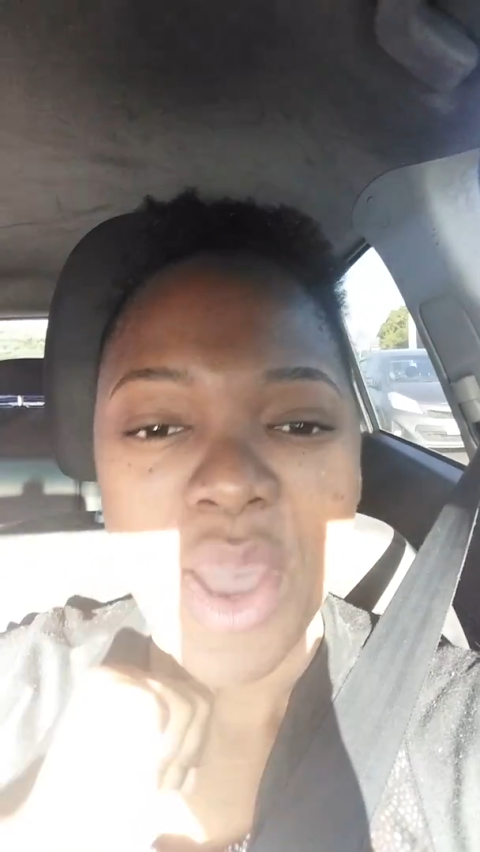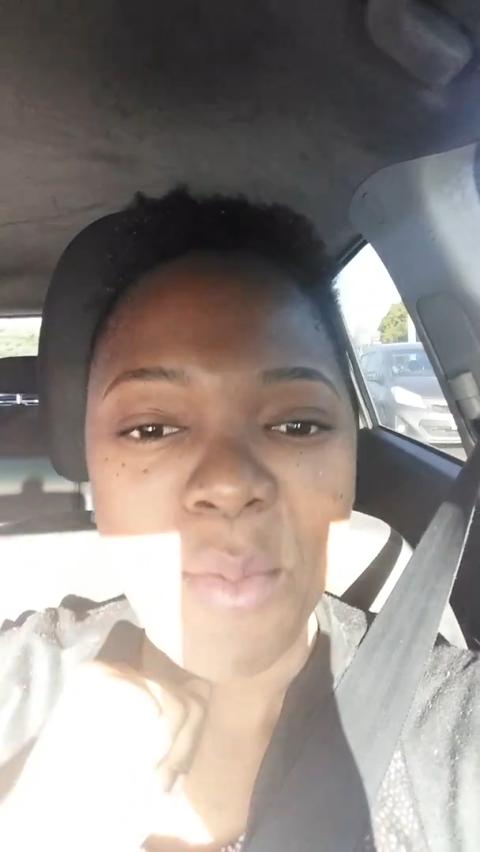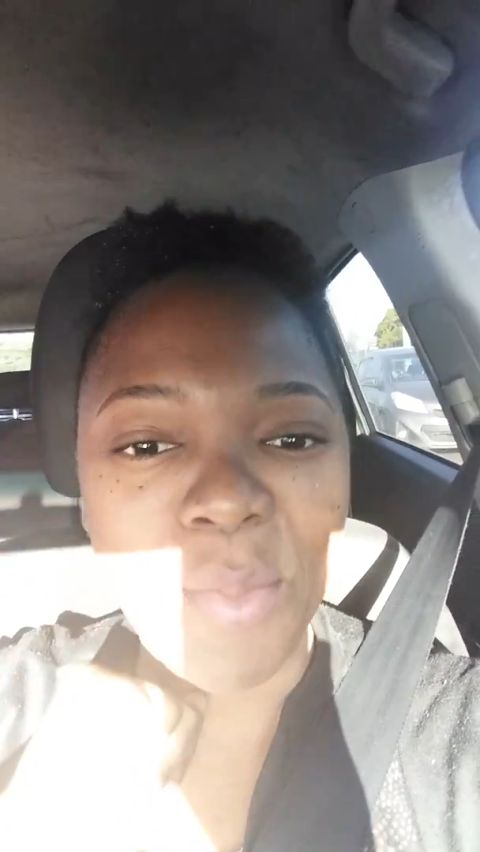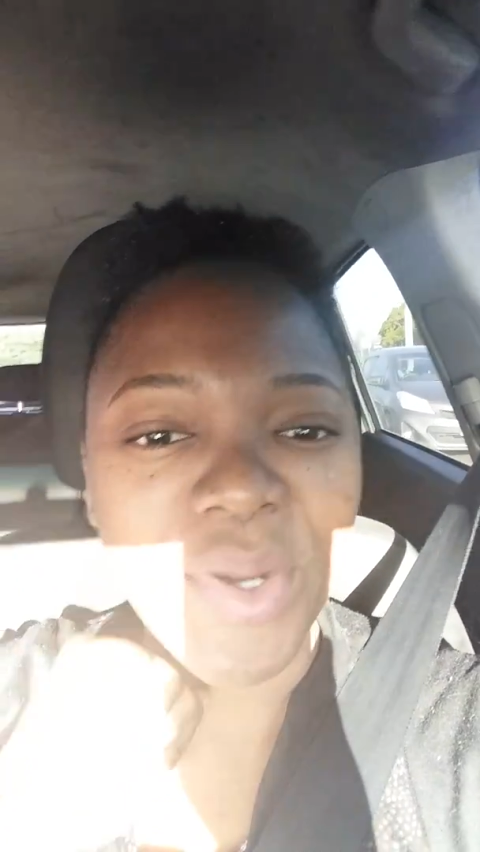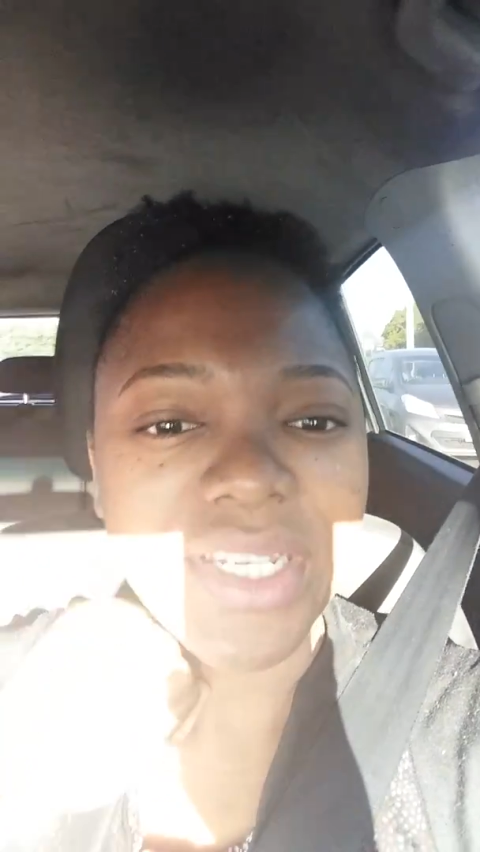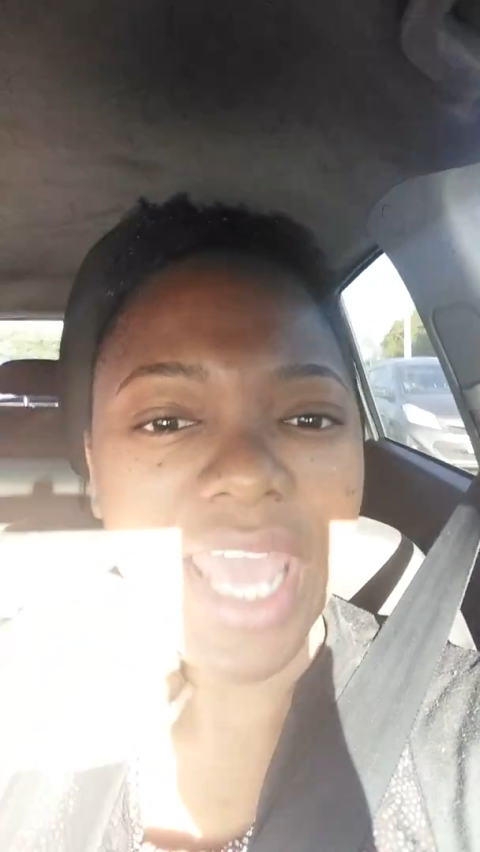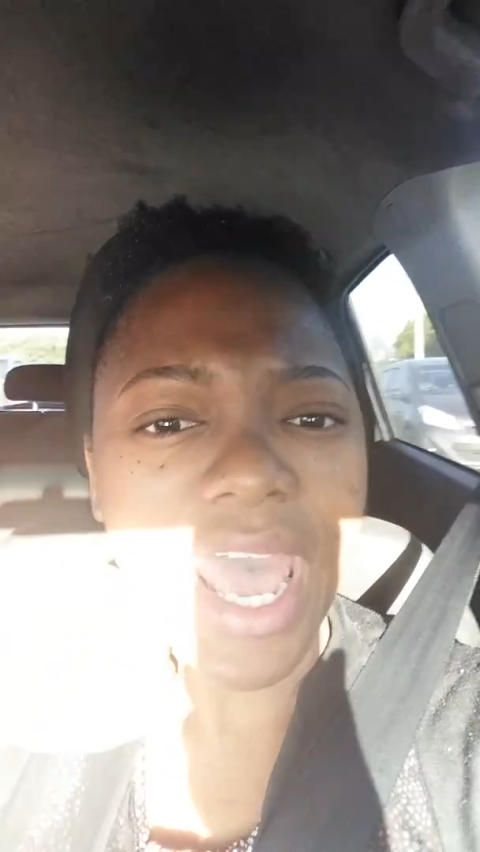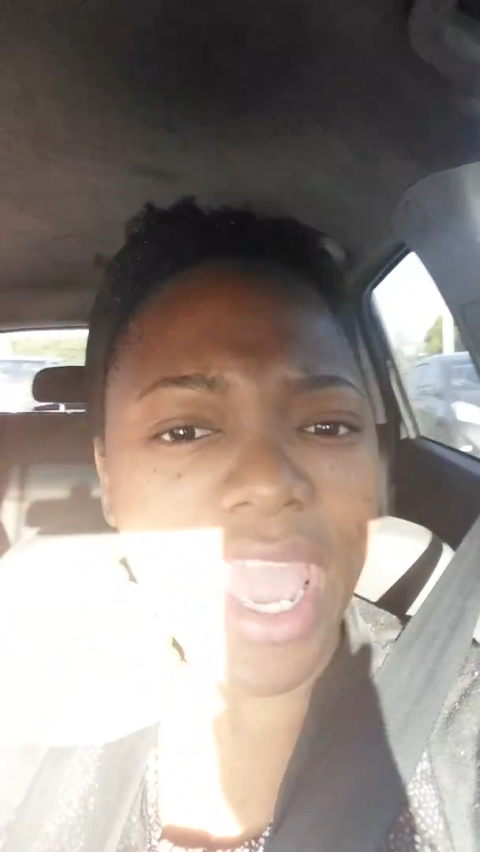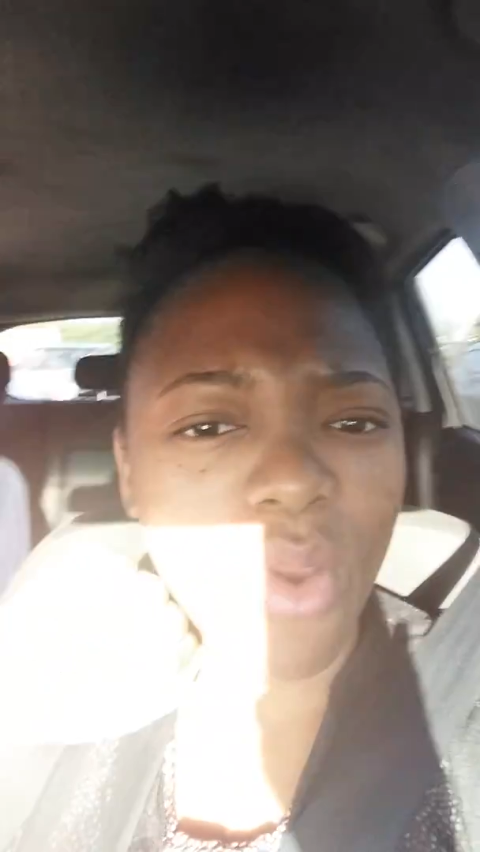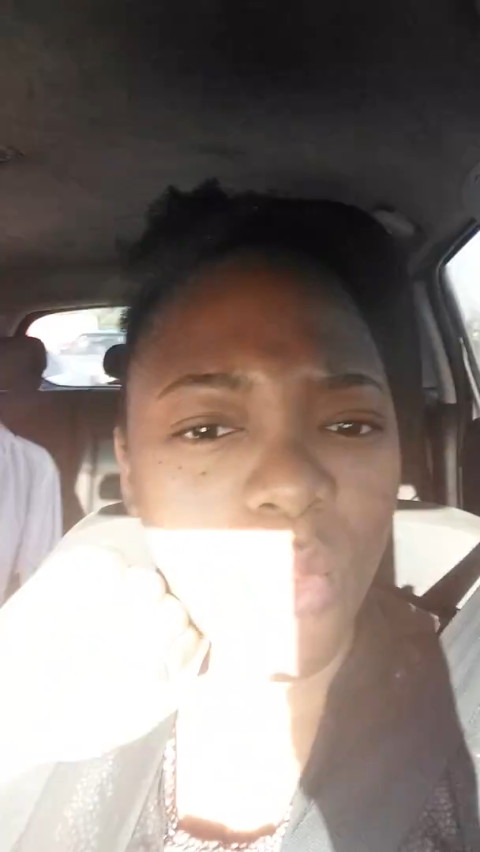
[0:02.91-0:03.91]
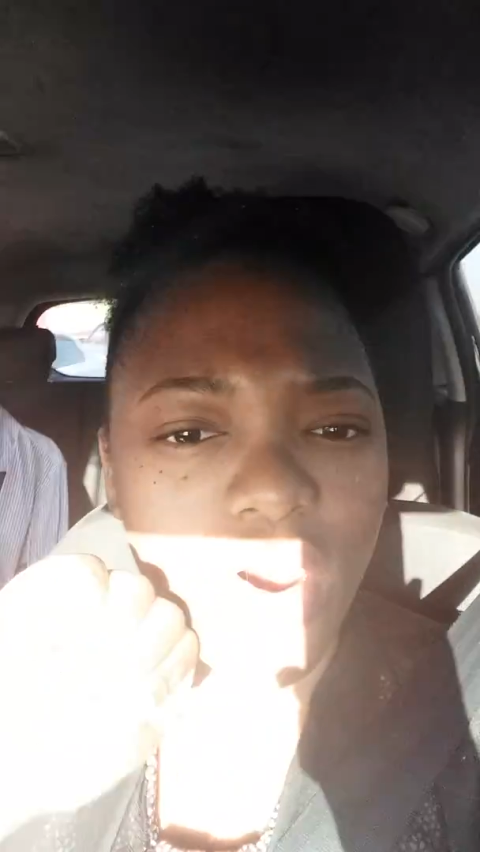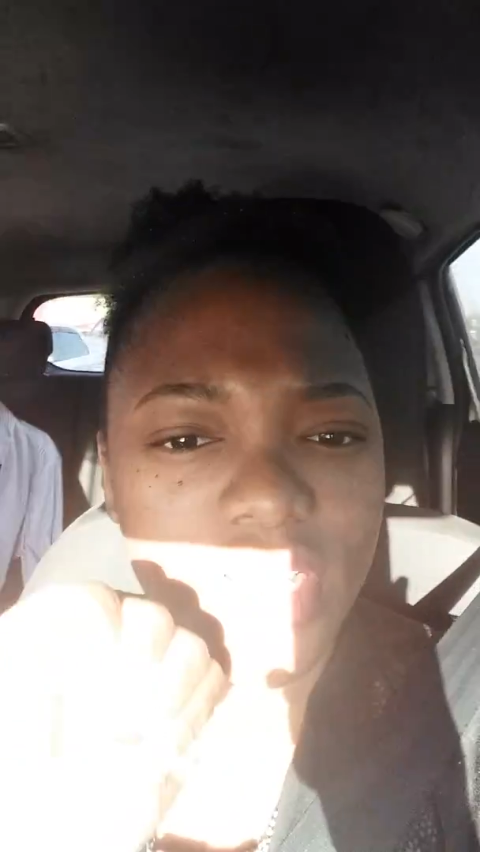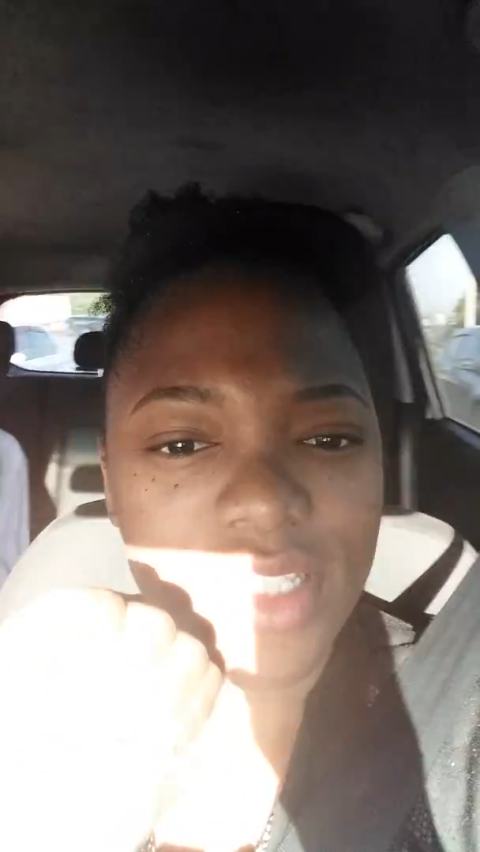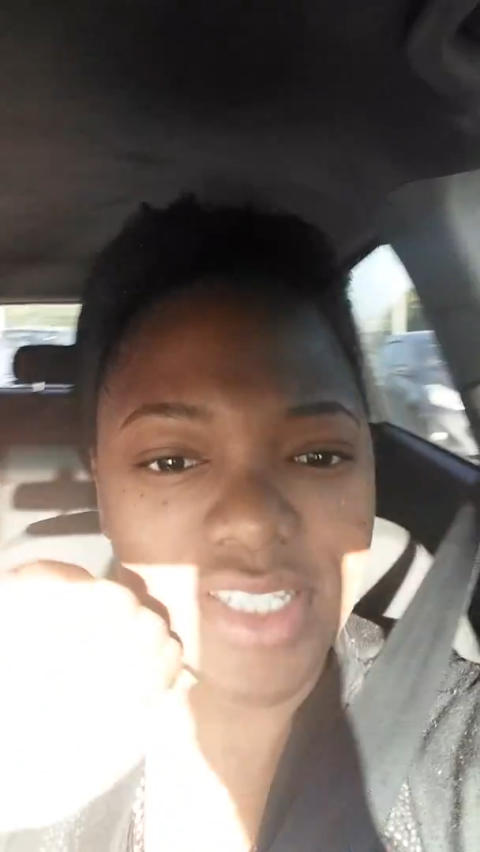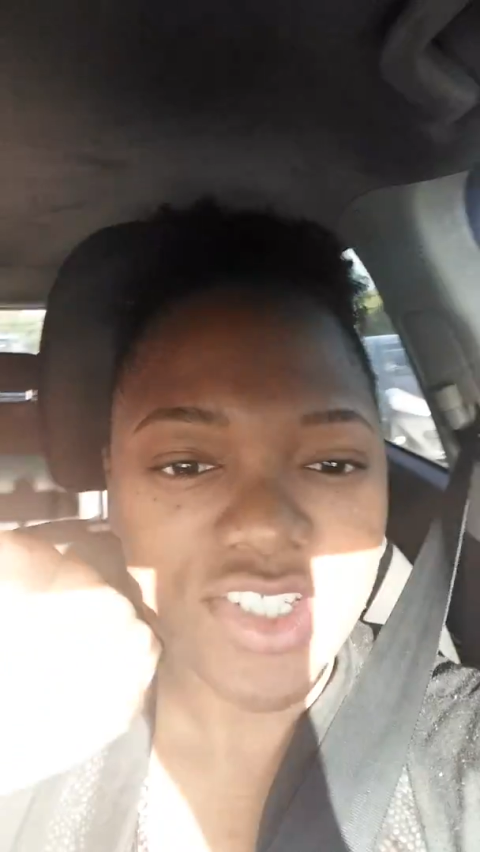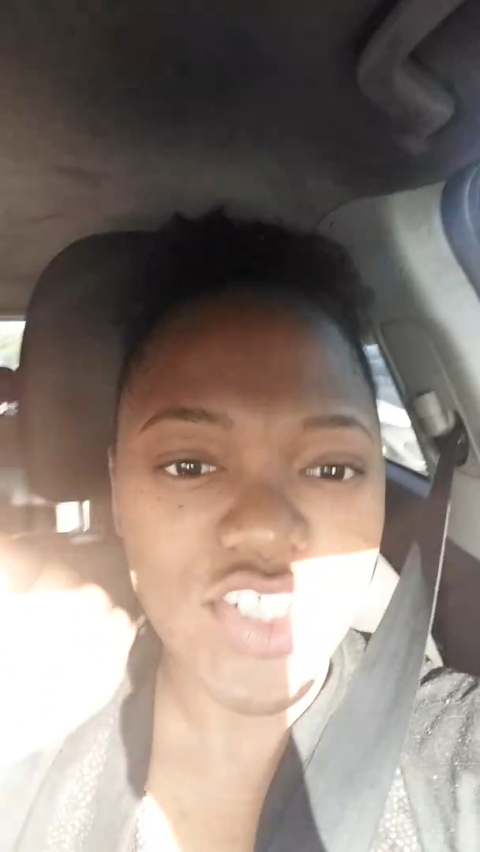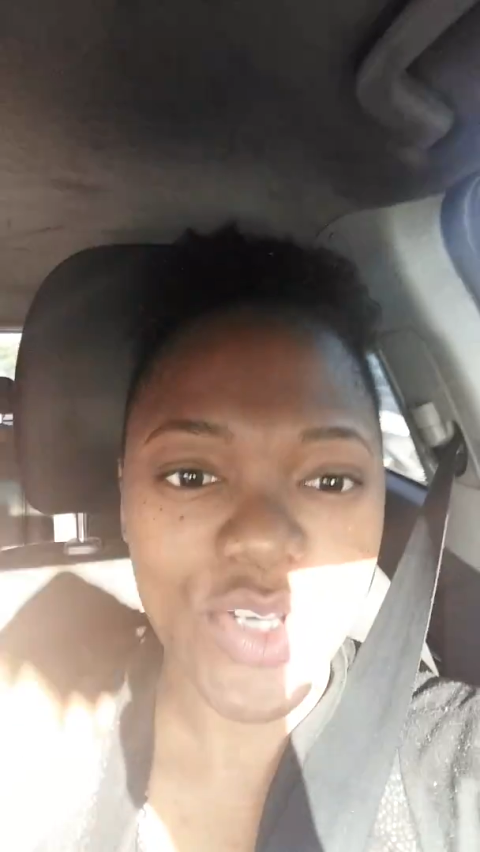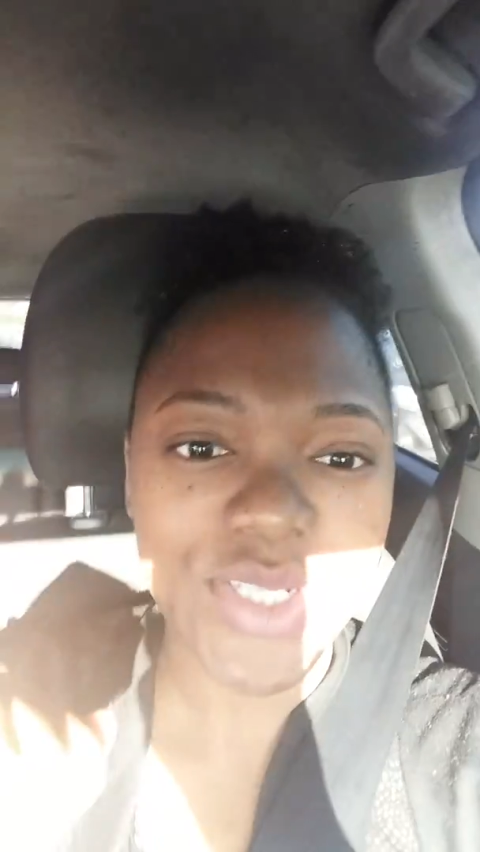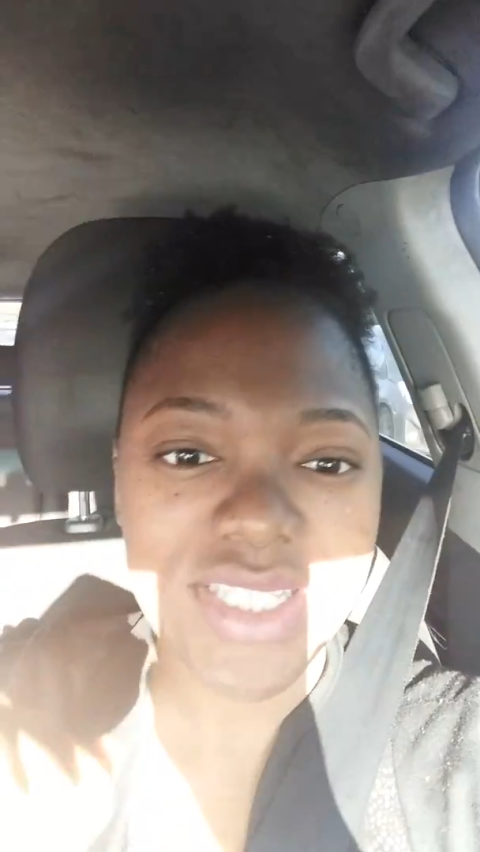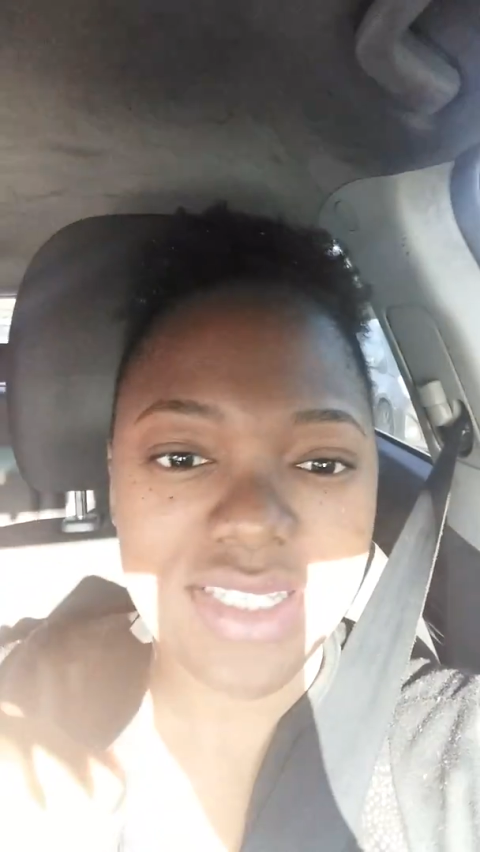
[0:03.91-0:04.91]
but I want to
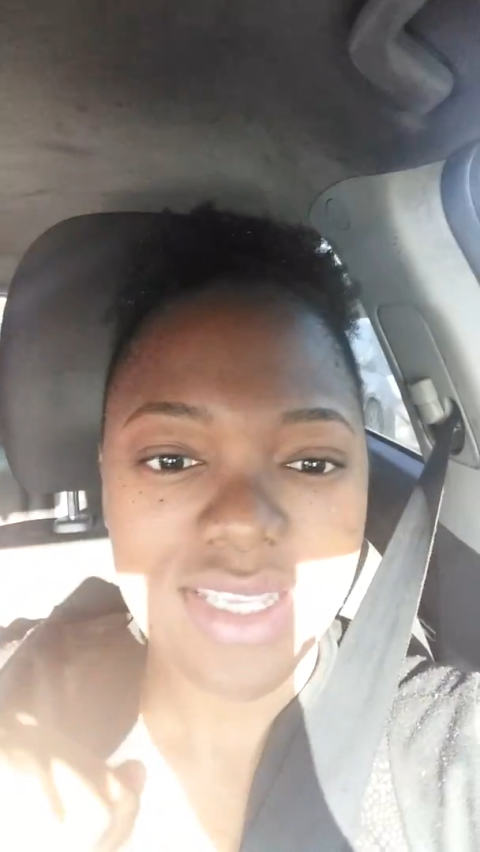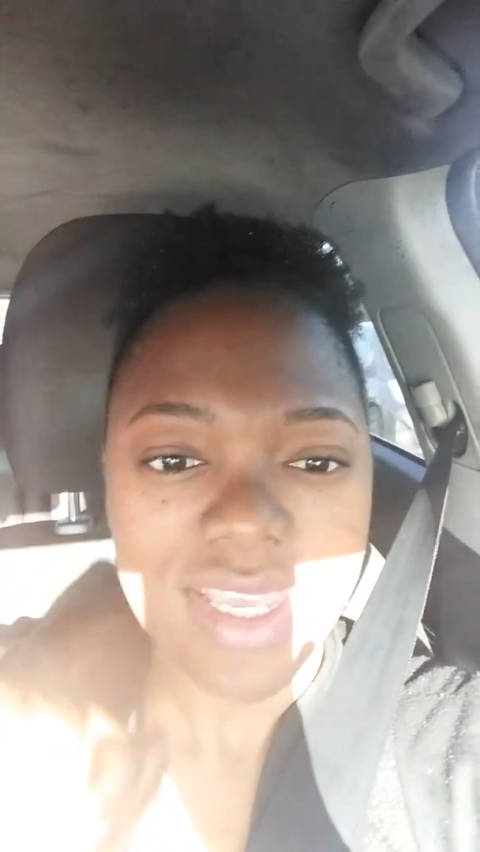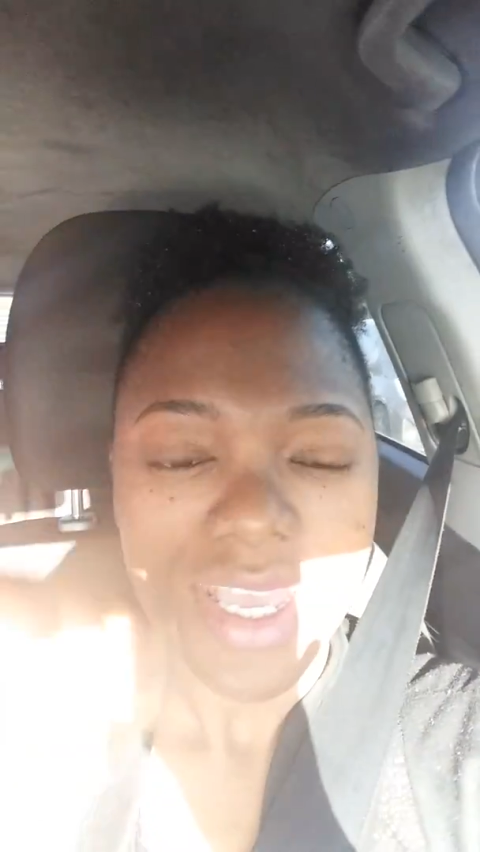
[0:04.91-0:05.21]
just